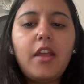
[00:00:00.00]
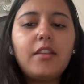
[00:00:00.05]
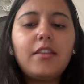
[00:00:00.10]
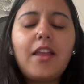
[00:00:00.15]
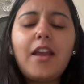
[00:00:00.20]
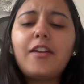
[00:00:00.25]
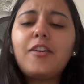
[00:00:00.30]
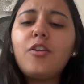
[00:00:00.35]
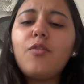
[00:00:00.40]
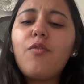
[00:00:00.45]

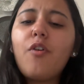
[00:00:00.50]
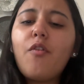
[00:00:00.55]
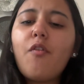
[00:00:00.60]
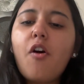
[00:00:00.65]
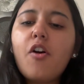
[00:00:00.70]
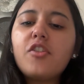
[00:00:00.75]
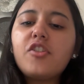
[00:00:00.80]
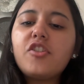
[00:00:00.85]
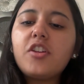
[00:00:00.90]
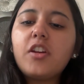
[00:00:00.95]
Thank you for
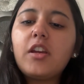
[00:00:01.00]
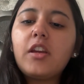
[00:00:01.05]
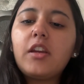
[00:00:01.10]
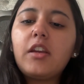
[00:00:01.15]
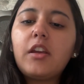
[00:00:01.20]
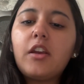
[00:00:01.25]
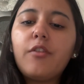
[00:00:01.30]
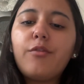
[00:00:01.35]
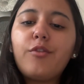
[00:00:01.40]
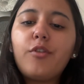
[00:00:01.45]
watching.
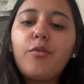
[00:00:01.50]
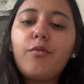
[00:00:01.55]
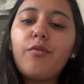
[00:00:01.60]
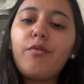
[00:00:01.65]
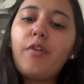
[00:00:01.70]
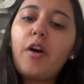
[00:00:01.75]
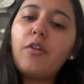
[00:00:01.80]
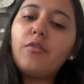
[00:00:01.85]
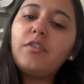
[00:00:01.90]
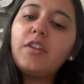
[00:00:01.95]
If you
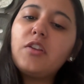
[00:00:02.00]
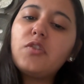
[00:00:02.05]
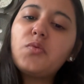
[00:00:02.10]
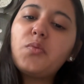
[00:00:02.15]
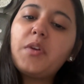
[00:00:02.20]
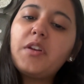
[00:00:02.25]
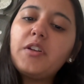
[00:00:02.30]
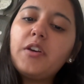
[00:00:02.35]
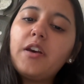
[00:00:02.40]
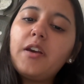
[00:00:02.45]
found this
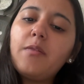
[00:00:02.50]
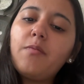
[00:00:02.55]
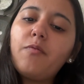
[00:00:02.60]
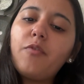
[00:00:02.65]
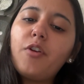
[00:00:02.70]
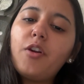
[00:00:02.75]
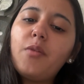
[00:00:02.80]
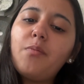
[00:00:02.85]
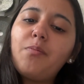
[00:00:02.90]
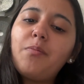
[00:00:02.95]
video
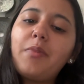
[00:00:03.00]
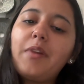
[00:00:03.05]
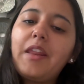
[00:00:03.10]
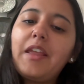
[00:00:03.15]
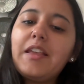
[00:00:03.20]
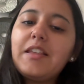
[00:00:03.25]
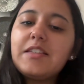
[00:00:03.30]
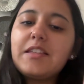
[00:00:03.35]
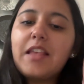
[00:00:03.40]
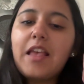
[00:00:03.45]
helpful,
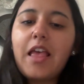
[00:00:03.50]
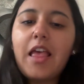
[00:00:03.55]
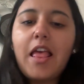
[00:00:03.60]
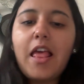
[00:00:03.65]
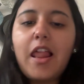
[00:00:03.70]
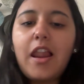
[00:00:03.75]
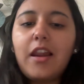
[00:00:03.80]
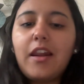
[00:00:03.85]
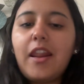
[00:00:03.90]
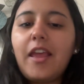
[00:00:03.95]
please
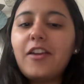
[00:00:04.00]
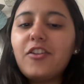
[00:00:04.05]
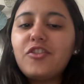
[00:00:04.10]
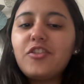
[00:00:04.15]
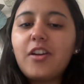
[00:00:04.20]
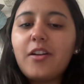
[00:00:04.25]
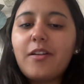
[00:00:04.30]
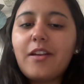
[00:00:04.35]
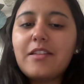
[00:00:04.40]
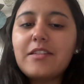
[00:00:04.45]
like,
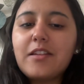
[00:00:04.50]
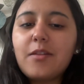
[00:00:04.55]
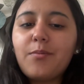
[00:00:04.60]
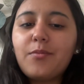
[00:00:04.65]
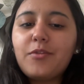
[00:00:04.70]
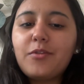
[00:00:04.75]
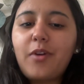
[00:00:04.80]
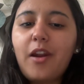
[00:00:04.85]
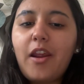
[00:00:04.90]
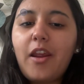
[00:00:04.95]
share, and
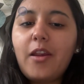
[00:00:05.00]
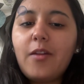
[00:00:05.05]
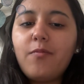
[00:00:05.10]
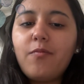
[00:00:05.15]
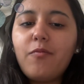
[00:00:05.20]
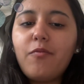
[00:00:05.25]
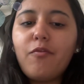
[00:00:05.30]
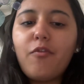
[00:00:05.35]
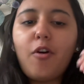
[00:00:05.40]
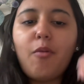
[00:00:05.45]
subscribe
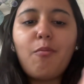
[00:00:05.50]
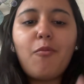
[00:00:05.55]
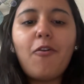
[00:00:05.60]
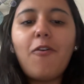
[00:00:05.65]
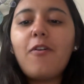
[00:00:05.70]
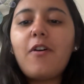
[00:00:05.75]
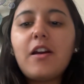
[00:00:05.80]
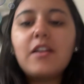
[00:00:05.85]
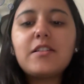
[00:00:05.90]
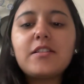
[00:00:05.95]
for
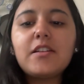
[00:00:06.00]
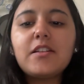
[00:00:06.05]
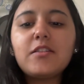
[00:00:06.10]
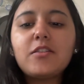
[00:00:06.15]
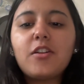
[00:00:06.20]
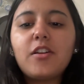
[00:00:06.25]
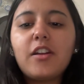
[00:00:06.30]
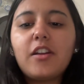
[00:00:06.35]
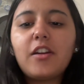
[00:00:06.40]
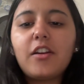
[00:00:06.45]
more content
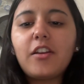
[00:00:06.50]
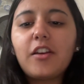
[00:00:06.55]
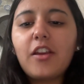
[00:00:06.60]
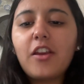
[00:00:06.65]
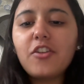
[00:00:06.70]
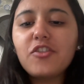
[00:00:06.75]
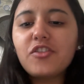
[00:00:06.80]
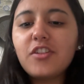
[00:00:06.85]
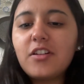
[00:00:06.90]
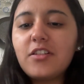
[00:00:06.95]
on
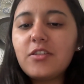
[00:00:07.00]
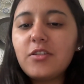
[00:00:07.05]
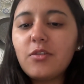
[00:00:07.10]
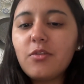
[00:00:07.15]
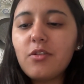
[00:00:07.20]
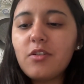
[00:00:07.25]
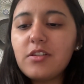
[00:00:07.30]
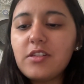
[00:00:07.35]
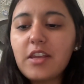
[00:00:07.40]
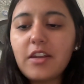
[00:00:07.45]
educational
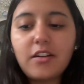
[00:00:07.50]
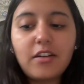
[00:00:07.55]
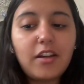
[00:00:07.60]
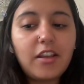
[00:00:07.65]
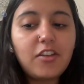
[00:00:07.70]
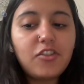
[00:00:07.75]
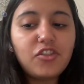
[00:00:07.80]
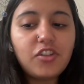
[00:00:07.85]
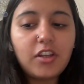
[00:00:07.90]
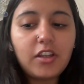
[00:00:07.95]
tools and
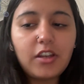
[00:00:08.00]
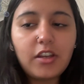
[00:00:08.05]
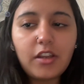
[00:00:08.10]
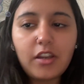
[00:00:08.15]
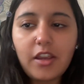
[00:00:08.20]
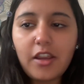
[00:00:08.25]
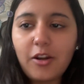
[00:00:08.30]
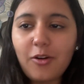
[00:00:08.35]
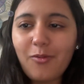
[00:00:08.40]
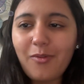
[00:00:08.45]
teaching
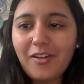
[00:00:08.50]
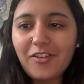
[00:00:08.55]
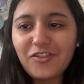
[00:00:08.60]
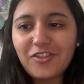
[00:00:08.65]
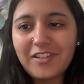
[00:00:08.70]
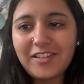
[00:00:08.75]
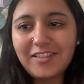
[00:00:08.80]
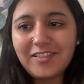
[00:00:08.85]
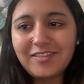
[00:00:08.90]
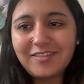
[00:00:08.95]

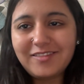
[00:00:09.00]
innovation.